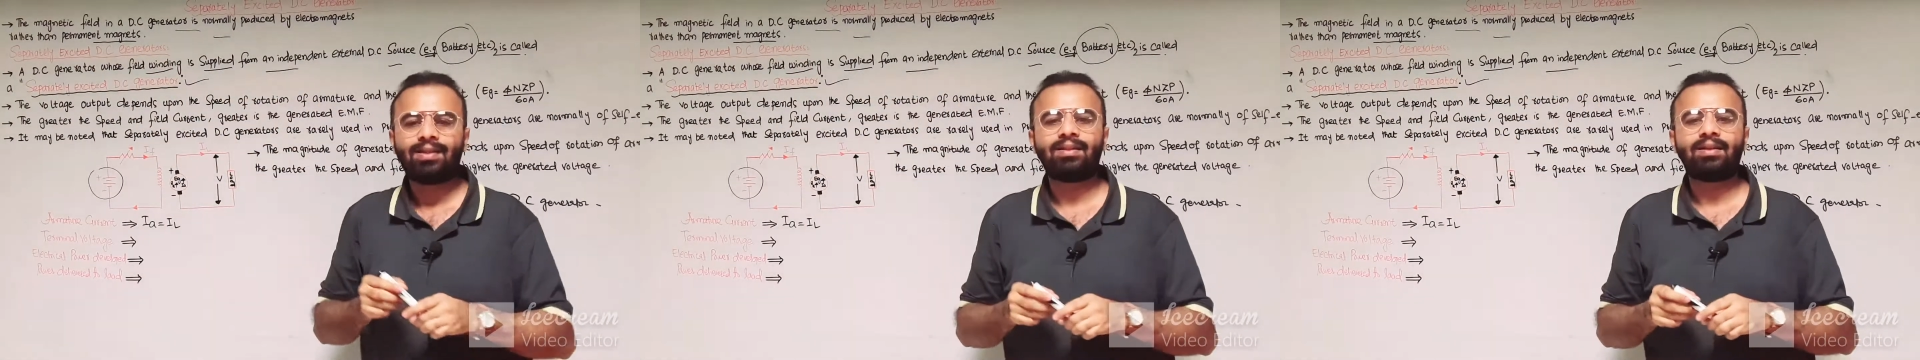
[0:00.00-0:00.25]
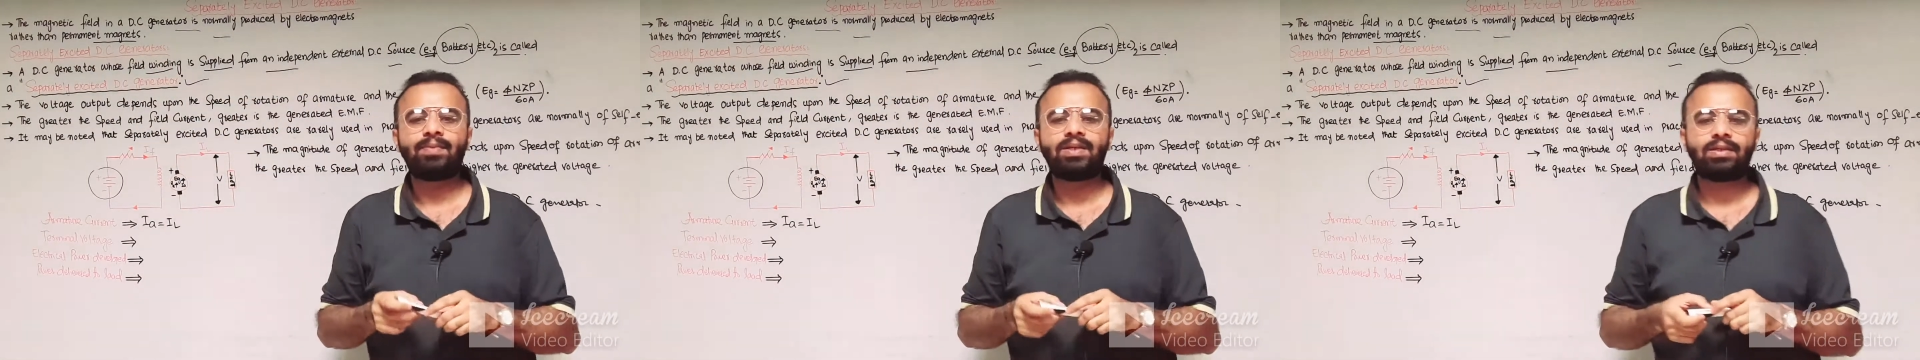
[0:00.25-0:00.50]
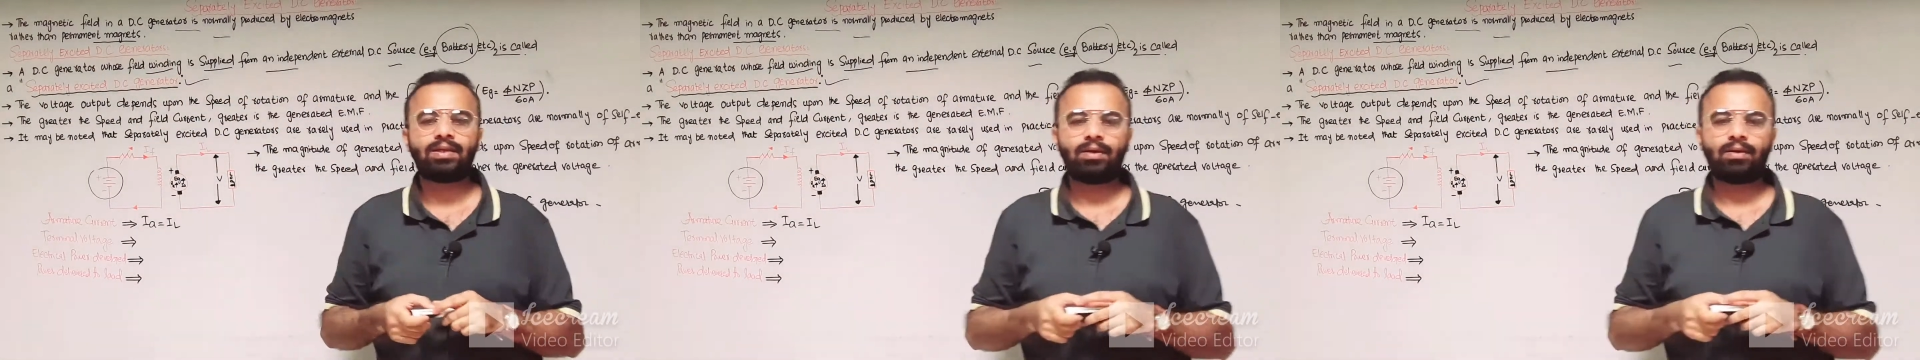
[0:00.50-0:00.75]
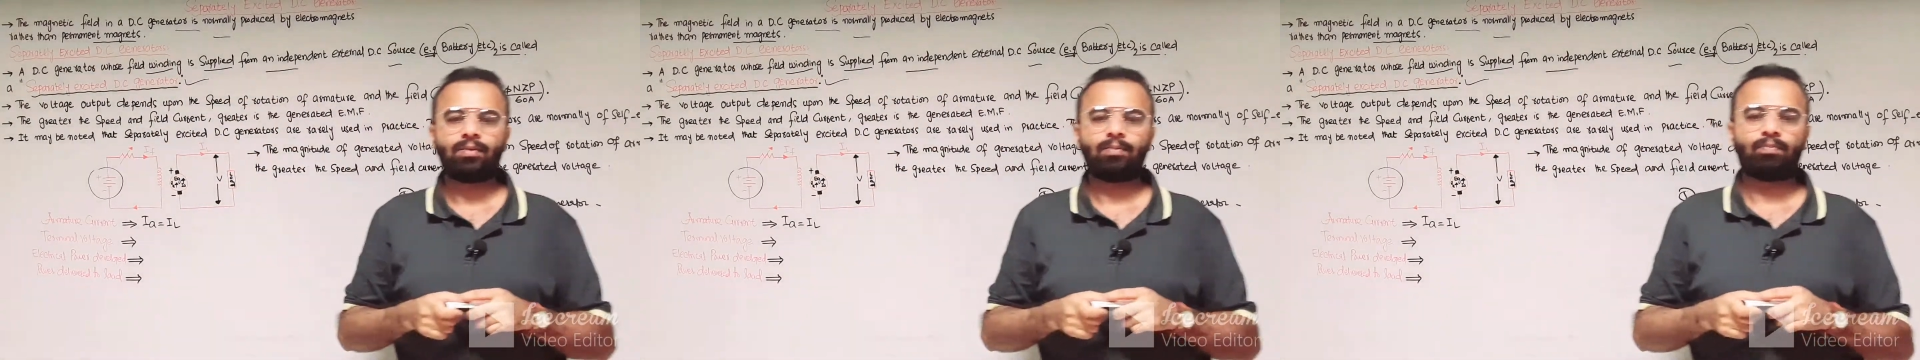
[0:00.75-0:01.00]

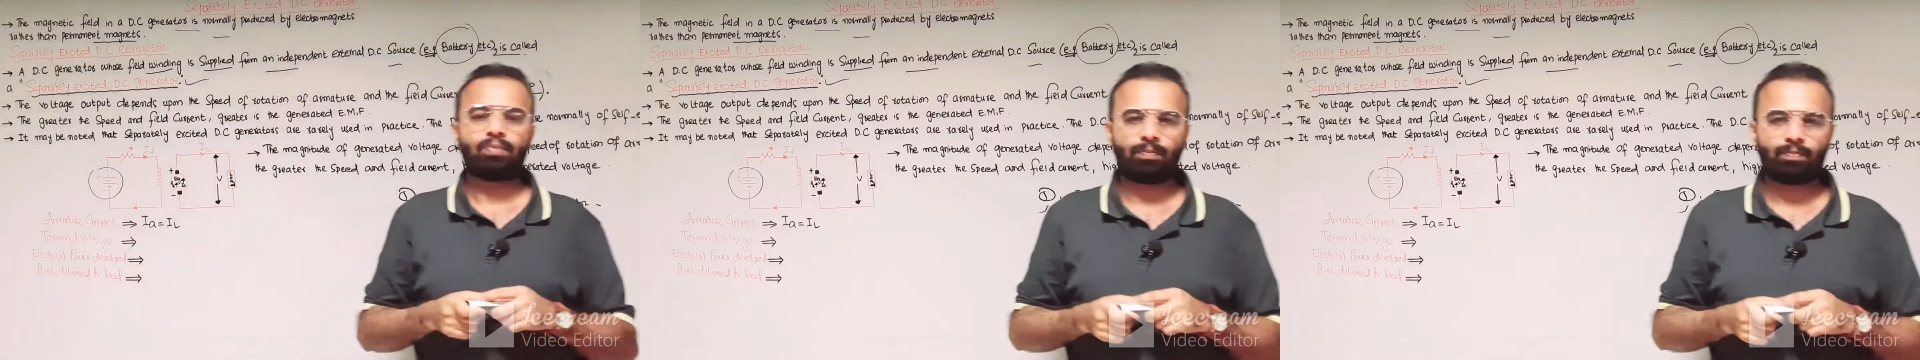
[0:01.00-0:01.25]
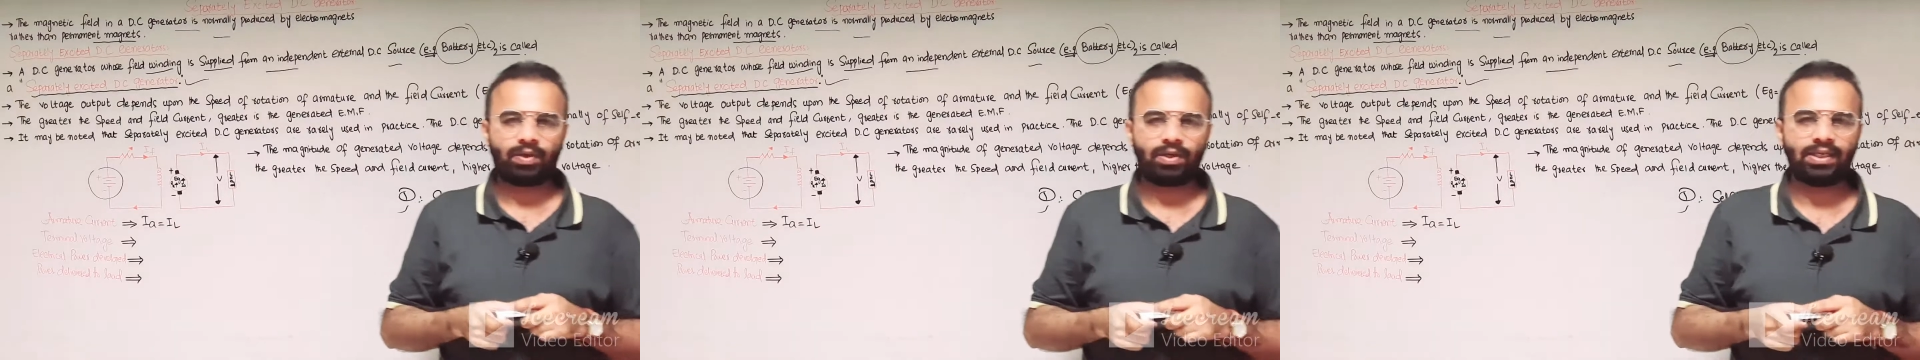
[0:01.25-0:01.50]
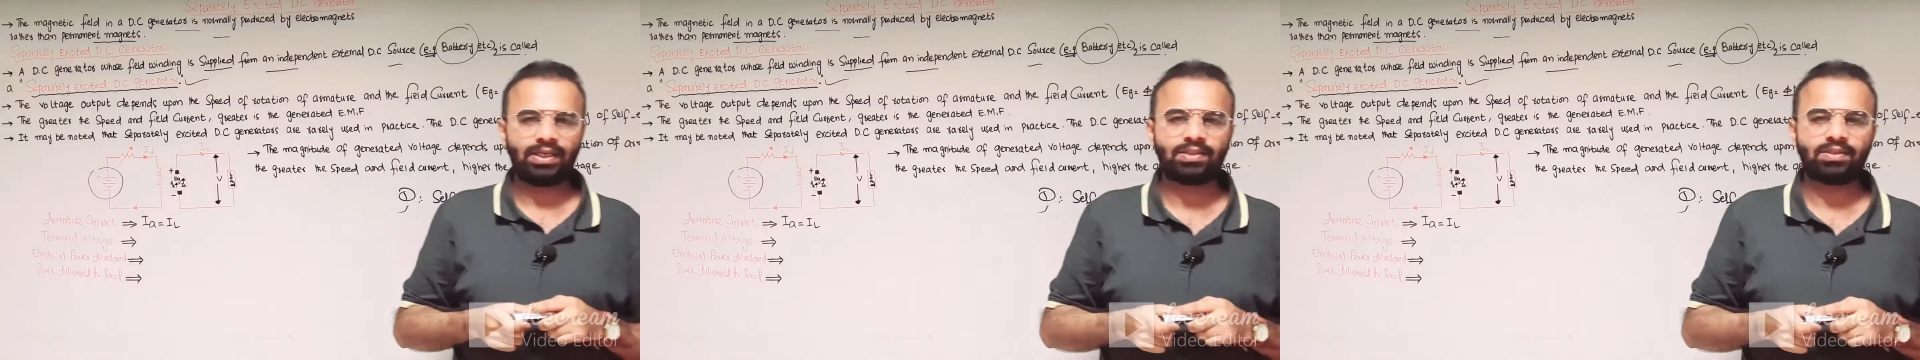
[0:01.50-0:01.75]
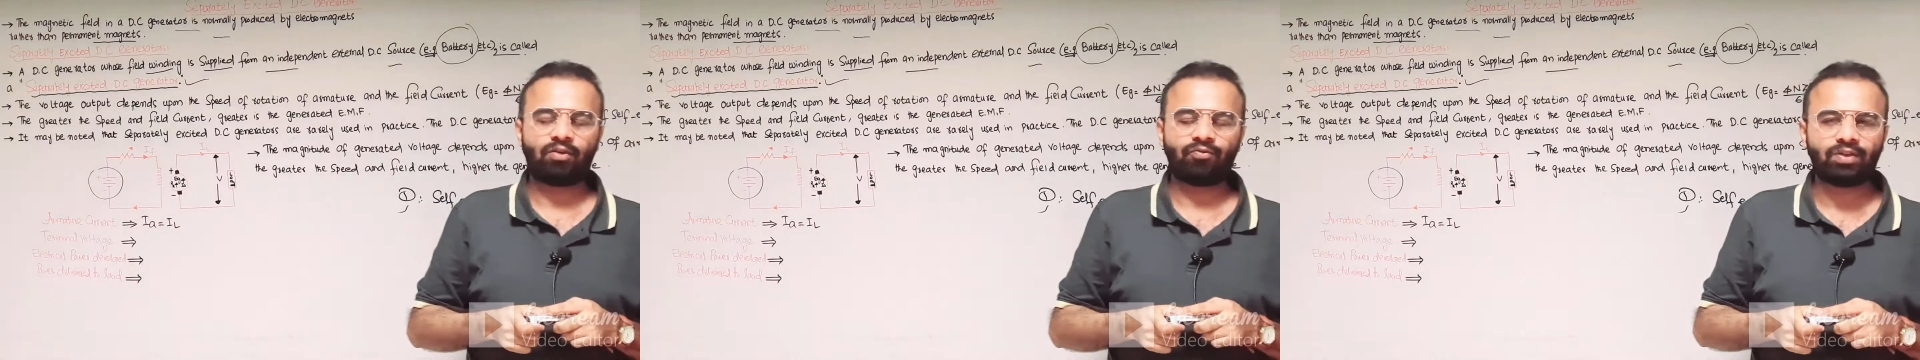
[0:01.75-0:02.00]
limited properties
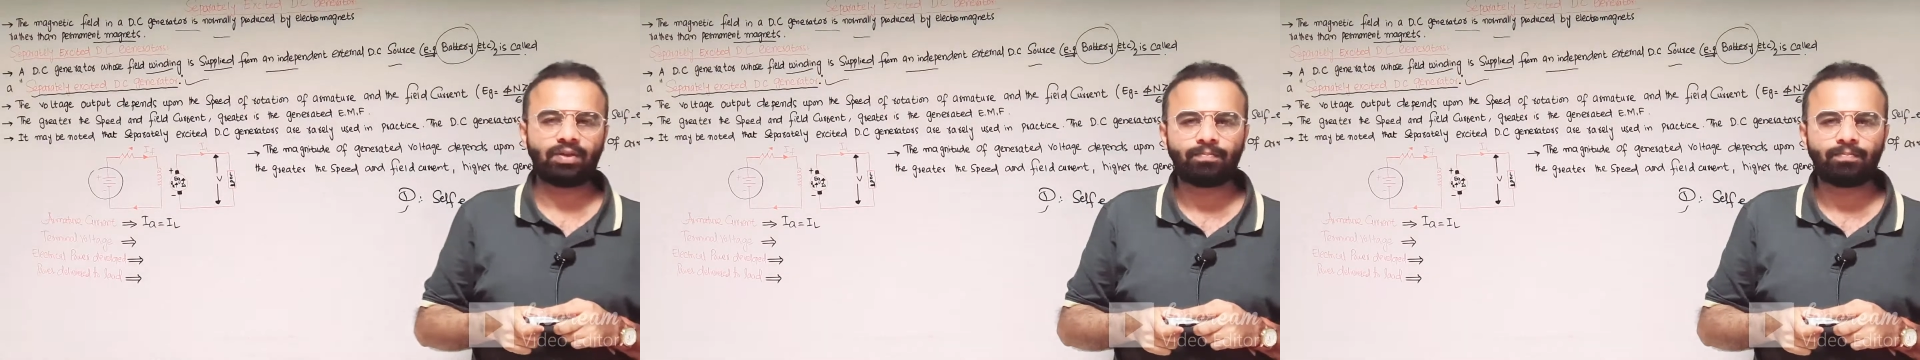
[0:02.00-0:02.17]
of the